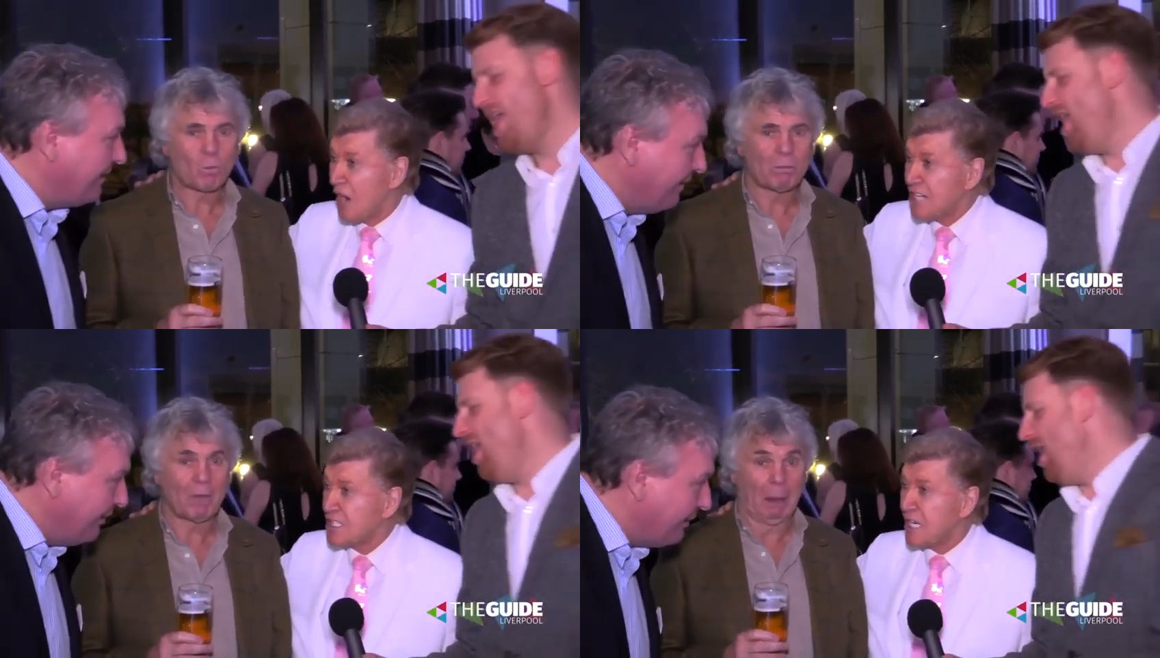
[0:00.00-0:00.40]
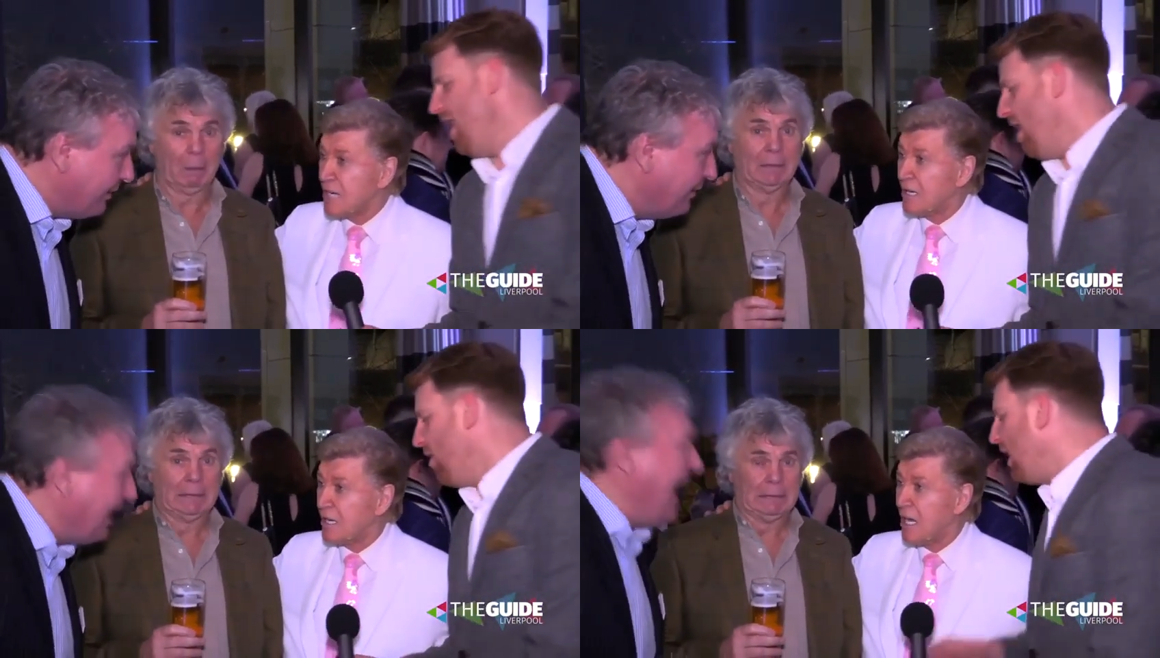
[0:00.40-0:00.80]
Speaker 1: you're
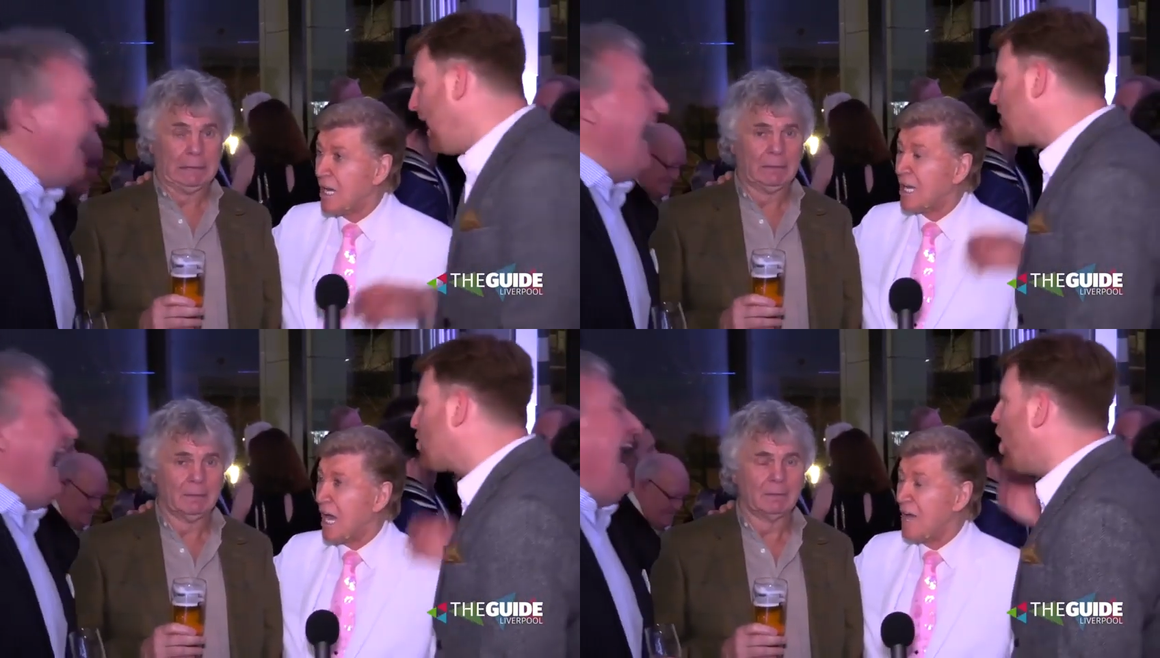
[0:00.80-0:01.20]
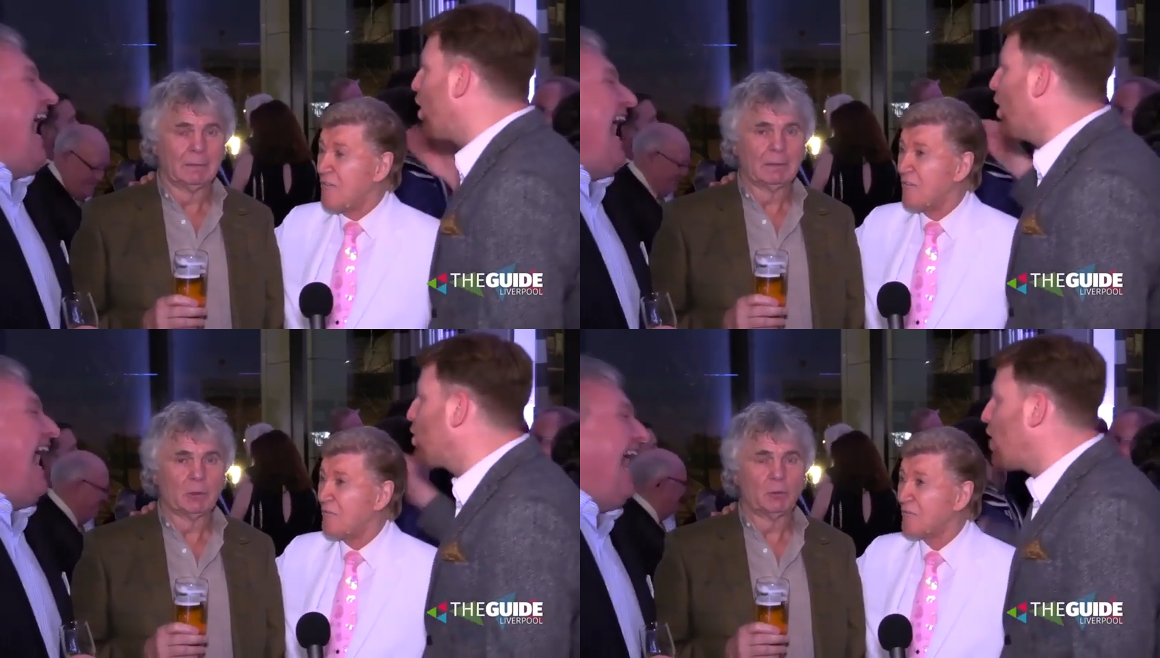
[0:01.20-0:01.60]
asking, well, that's all
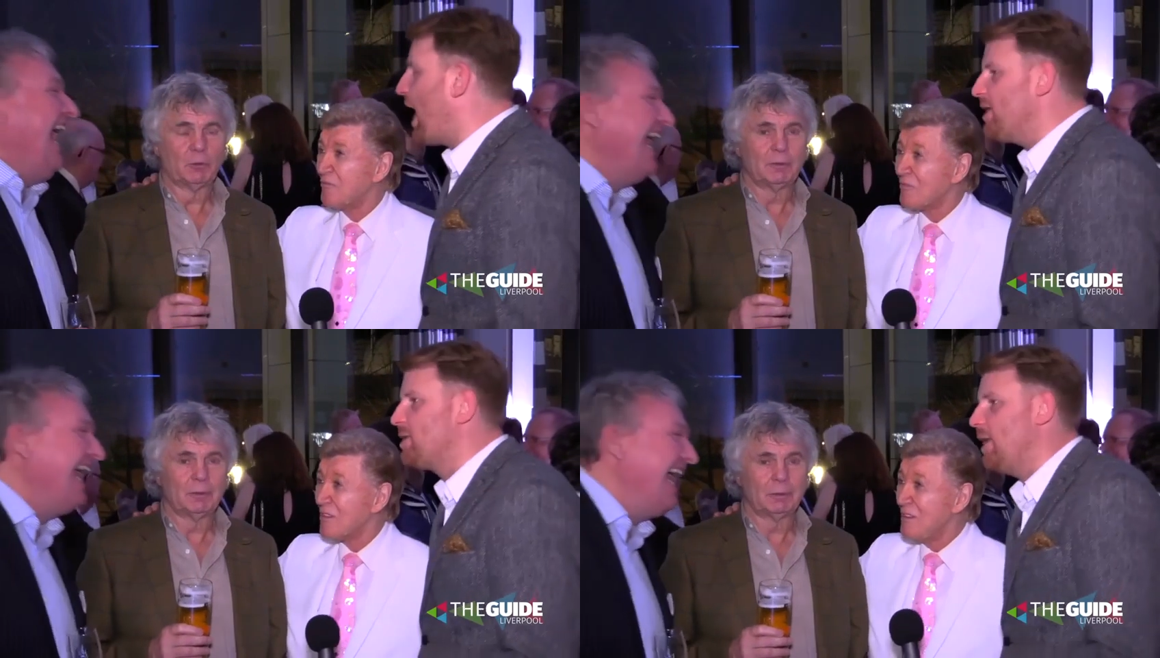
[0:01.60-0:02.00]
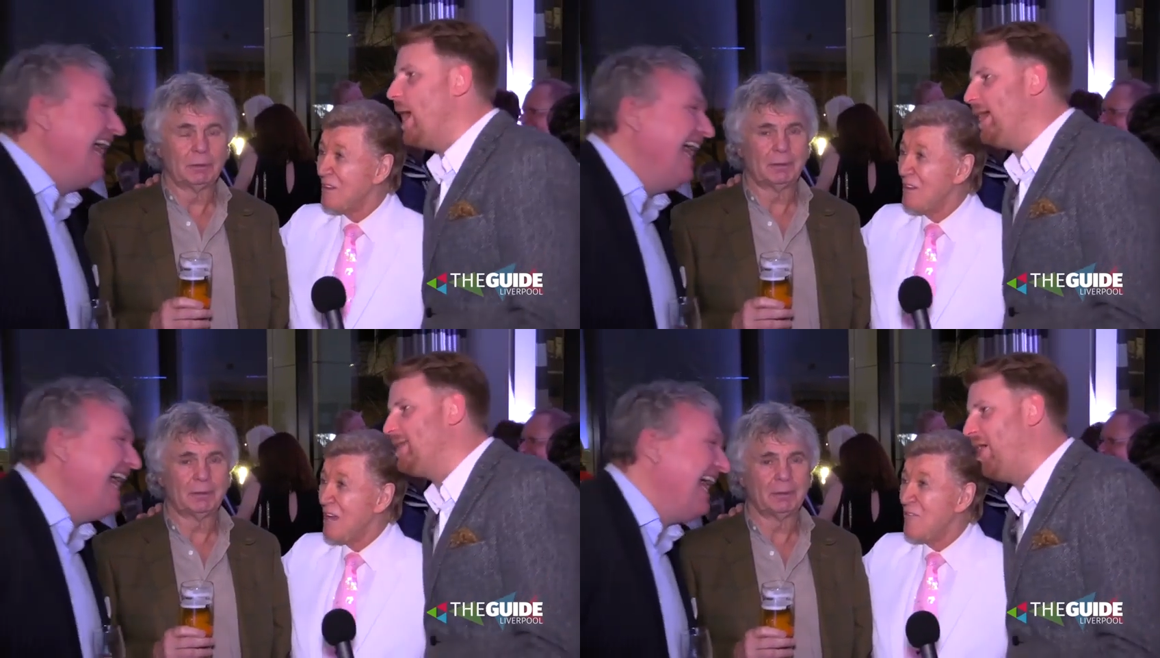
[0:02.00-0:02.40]
going to change
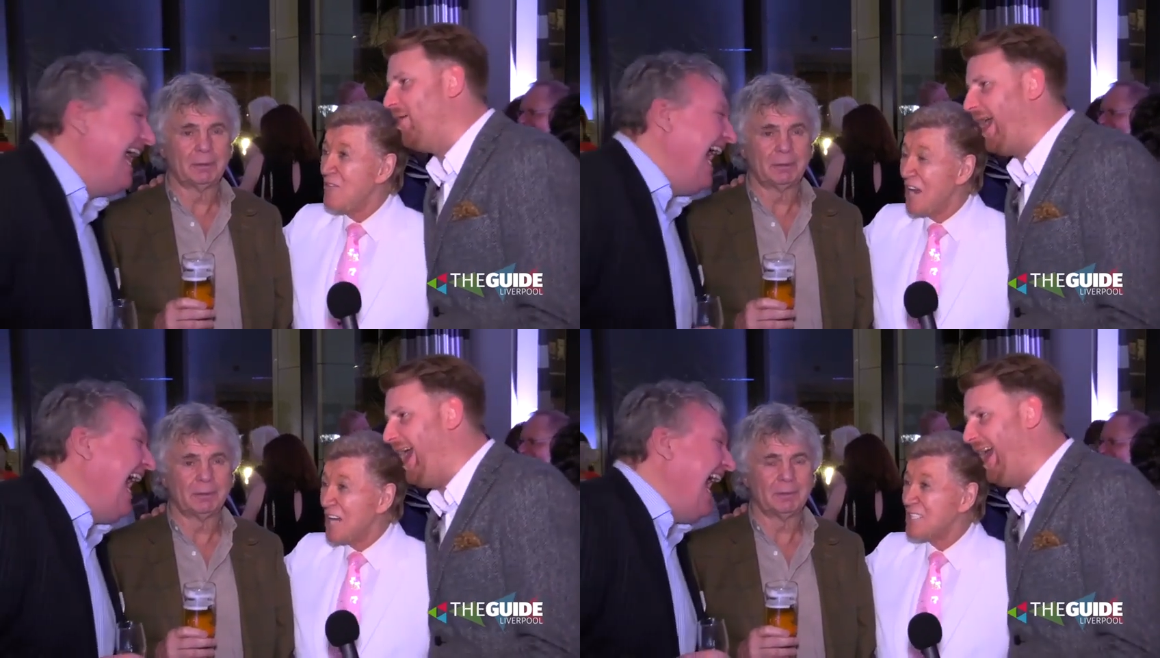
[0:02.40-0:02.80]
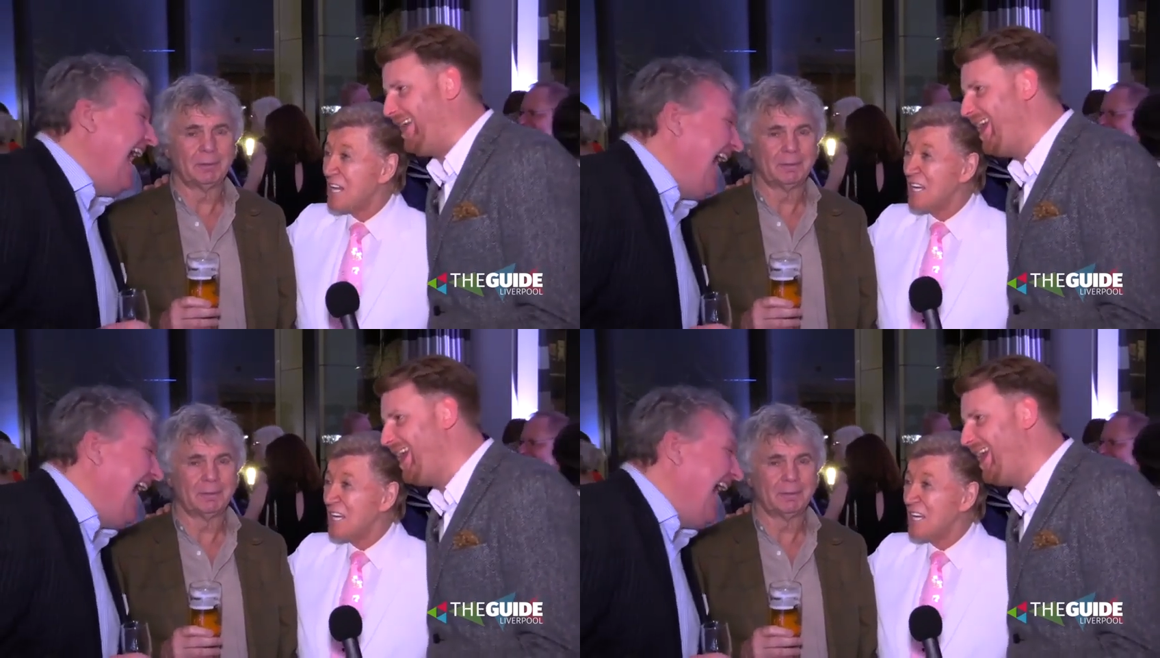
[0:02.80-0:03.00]
tonight. If you're asking,